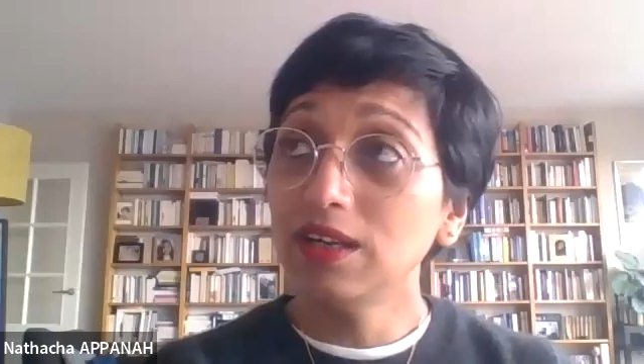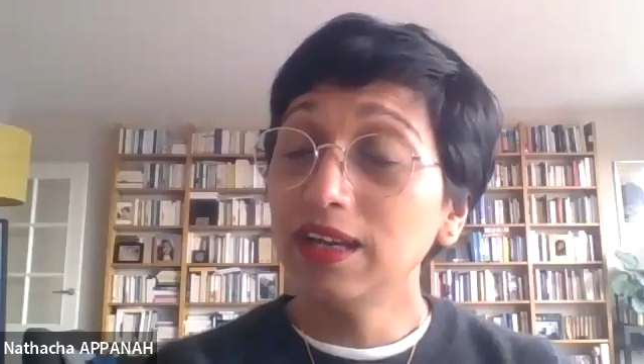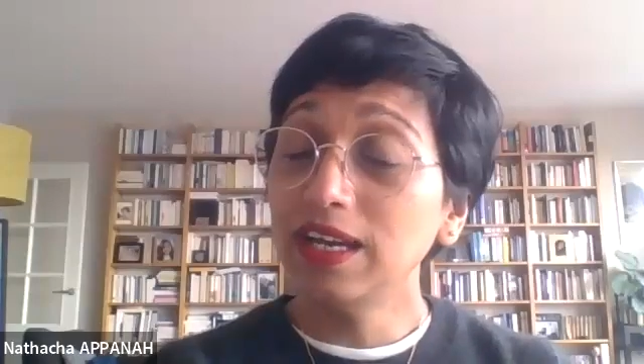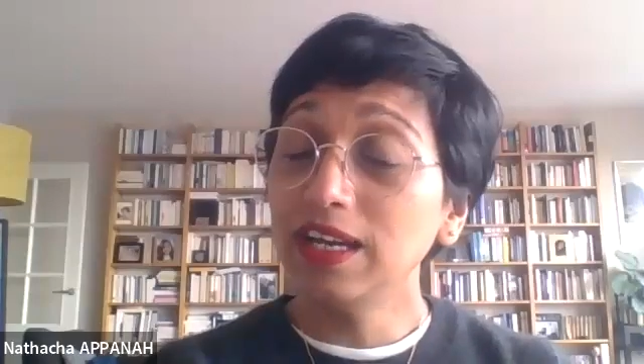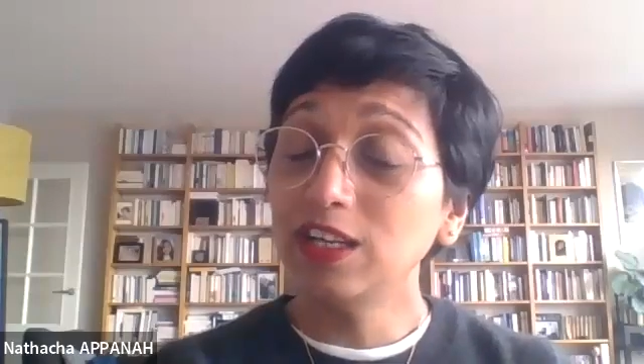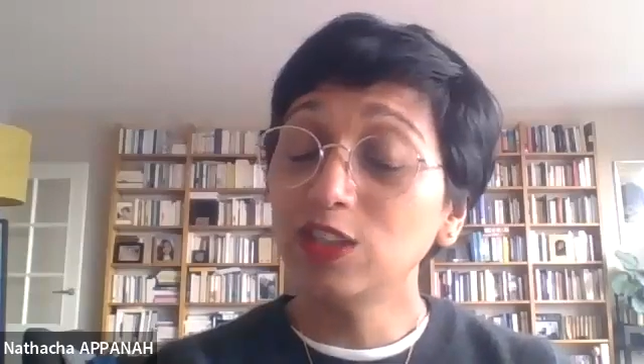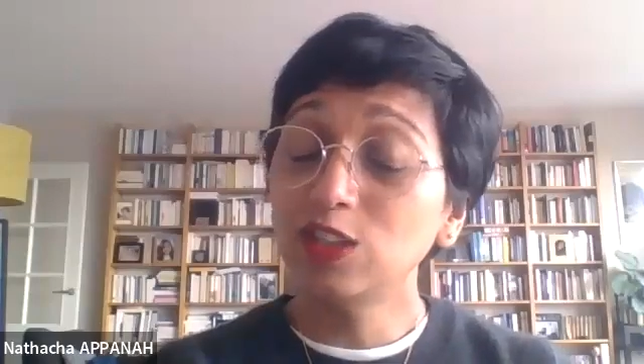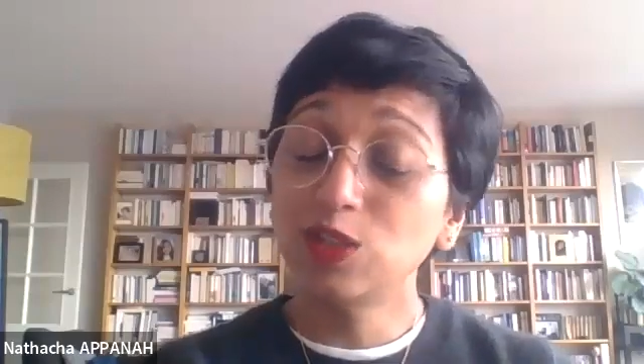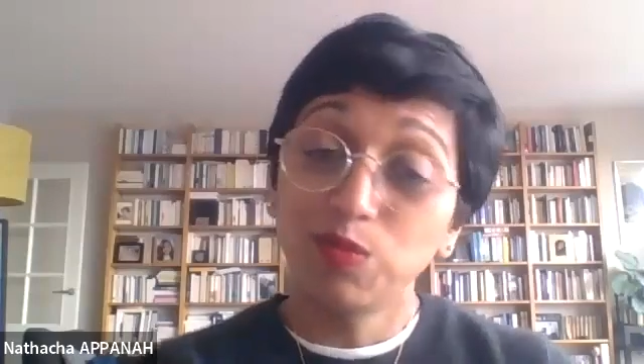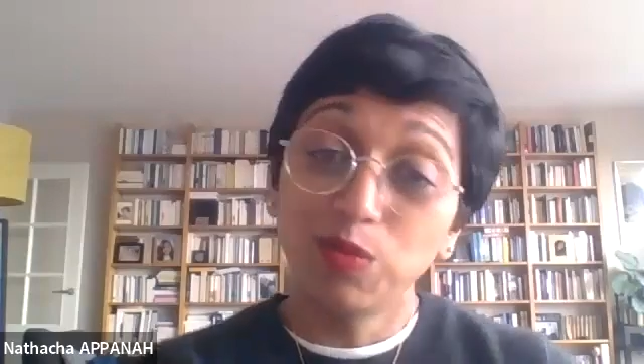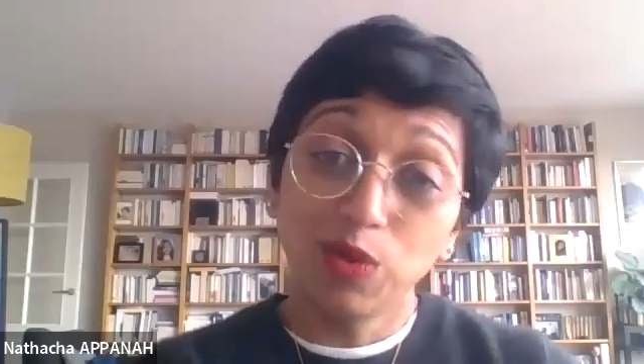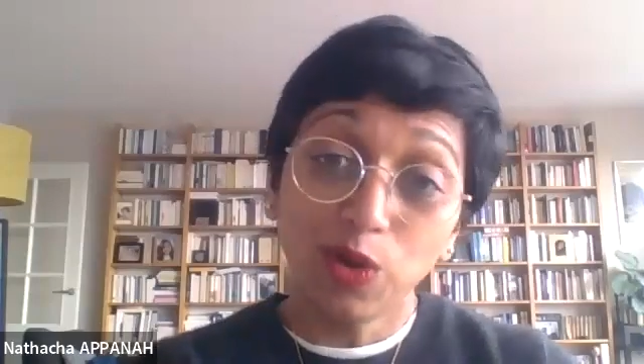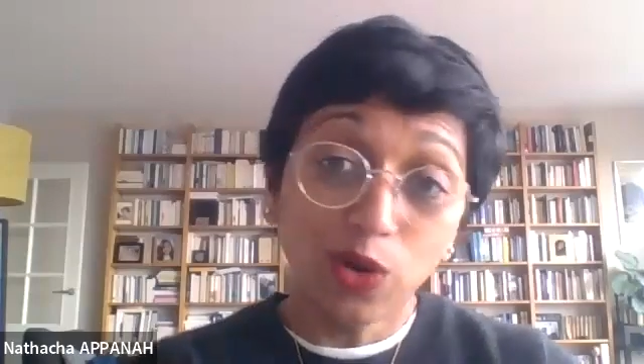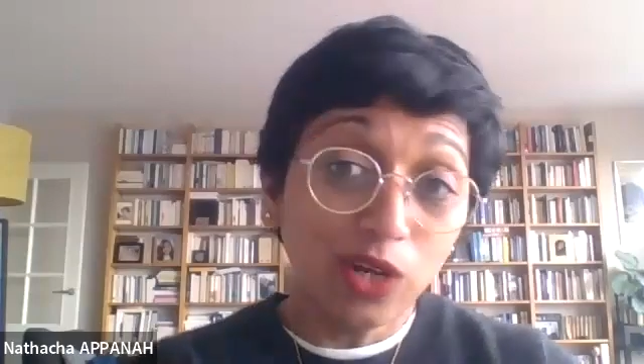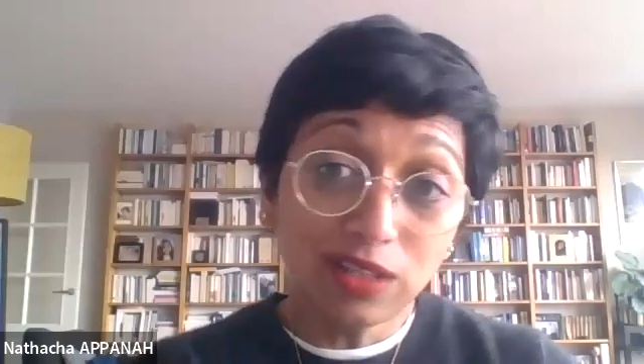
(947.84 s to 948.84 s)

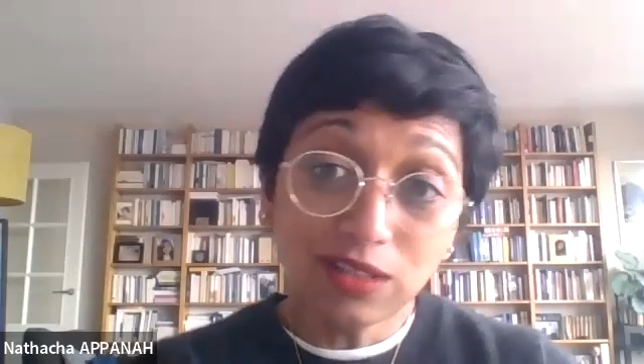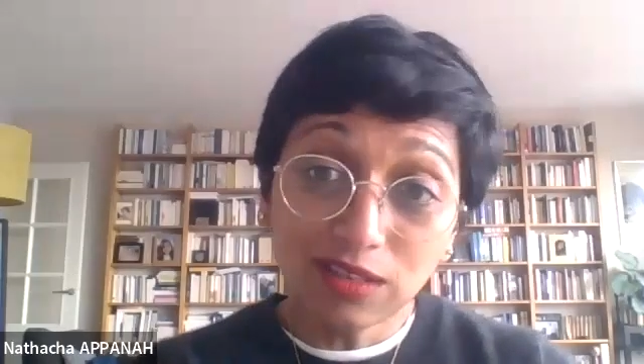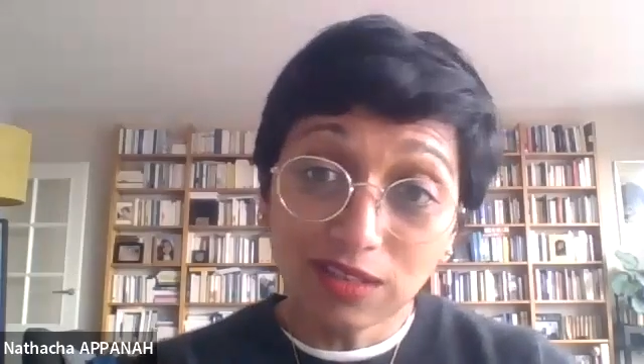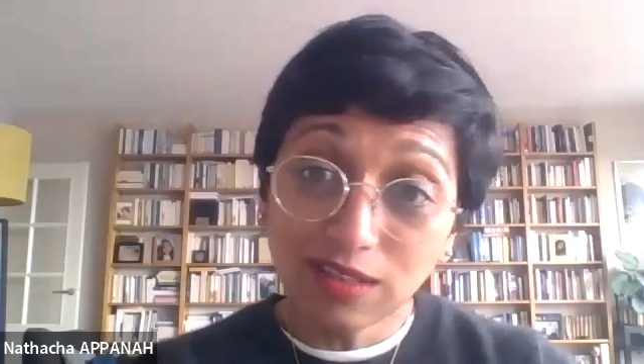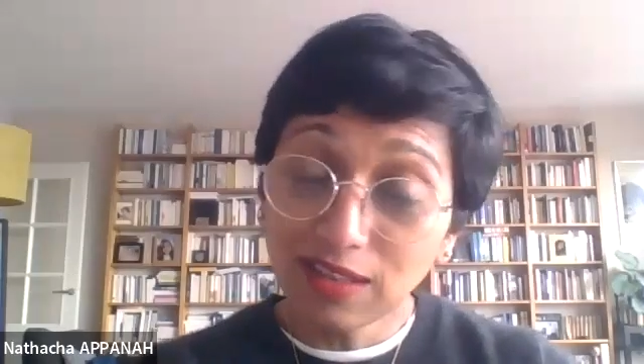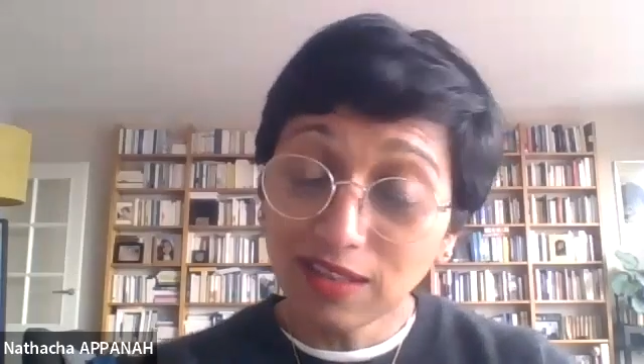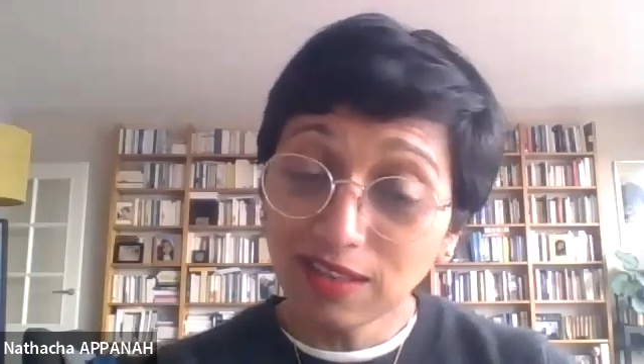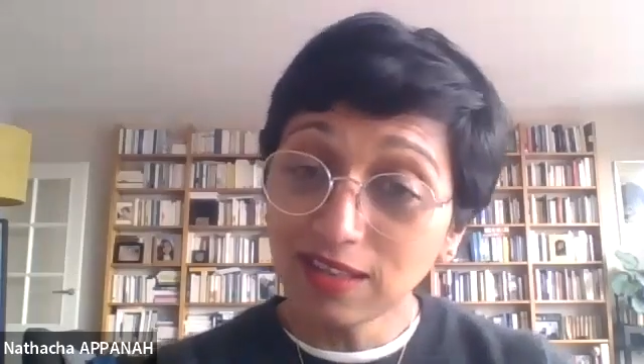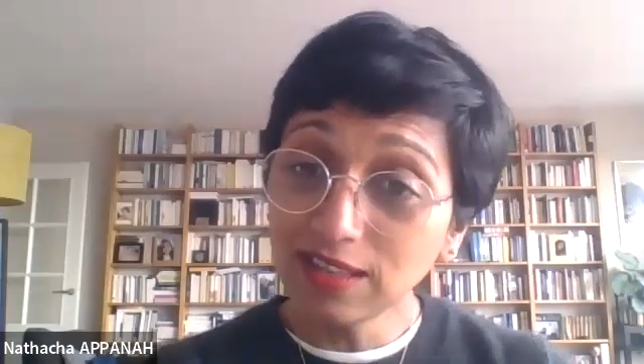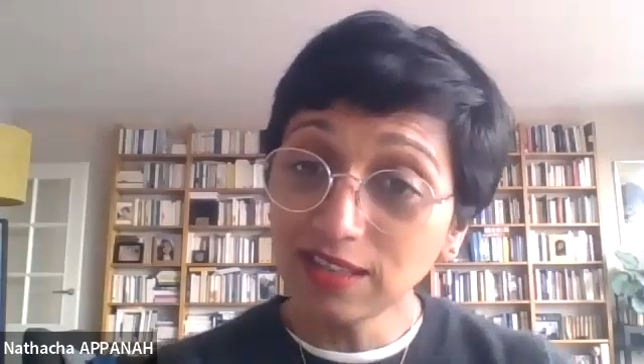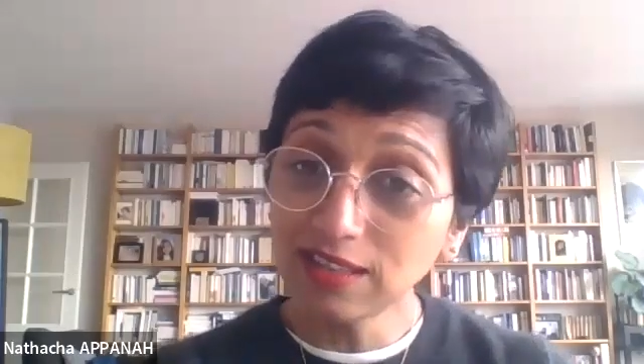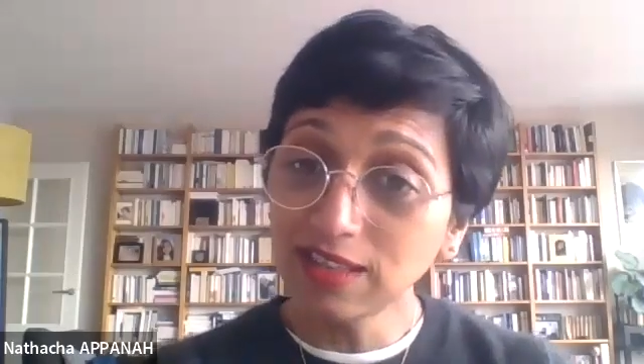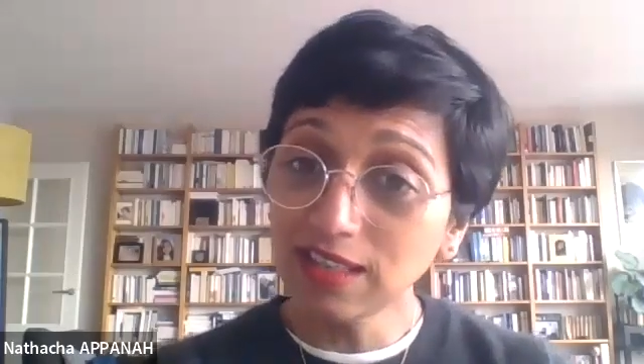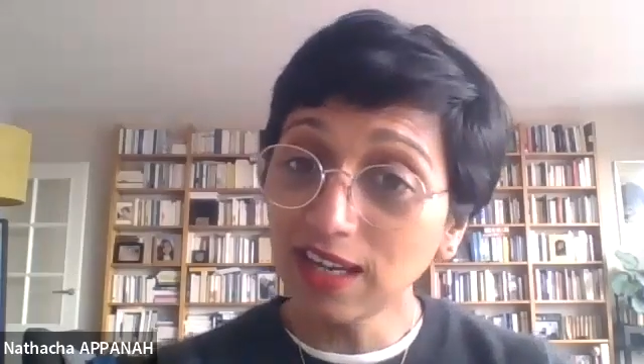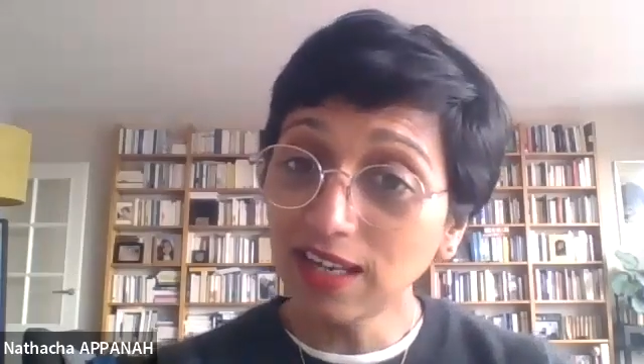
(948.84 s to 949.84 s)
exploit
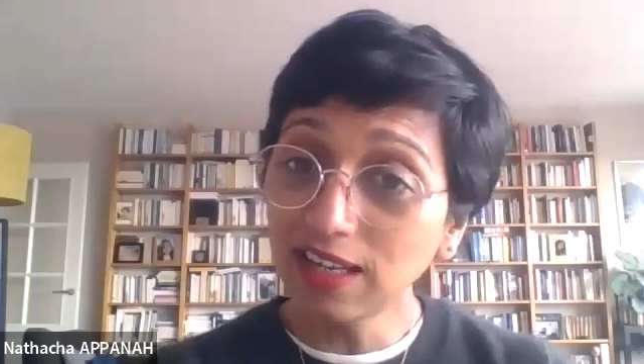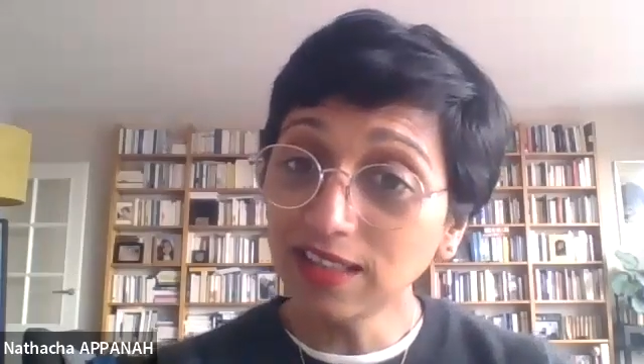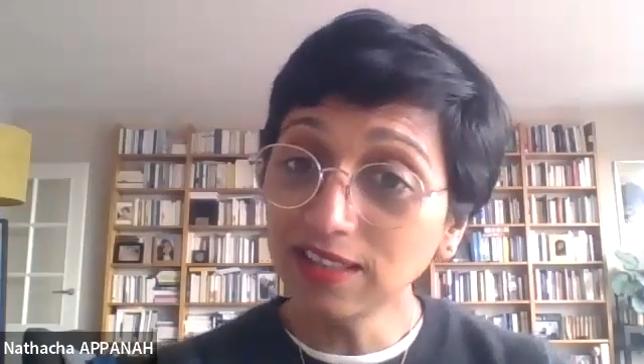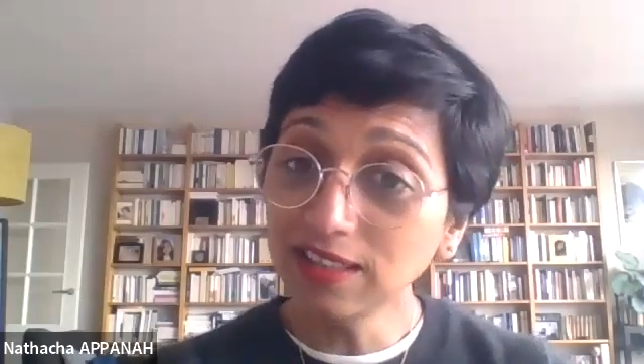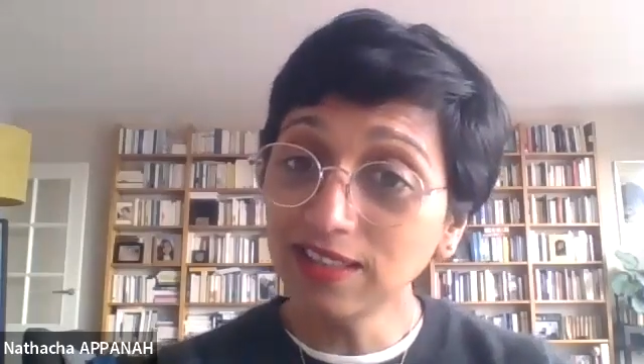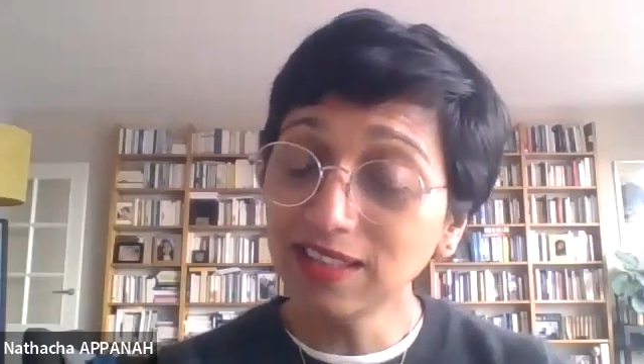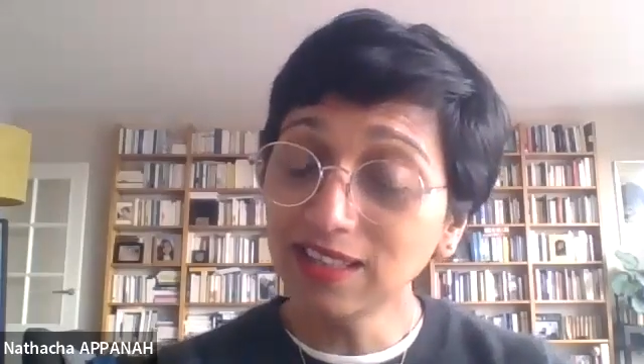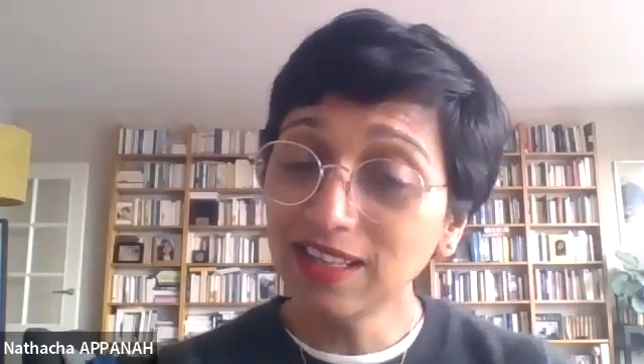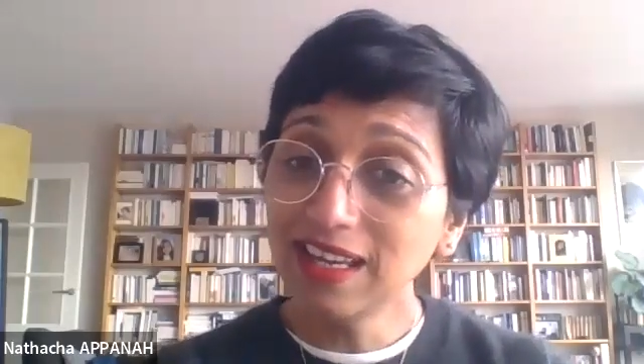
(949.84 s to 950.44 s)
this talent,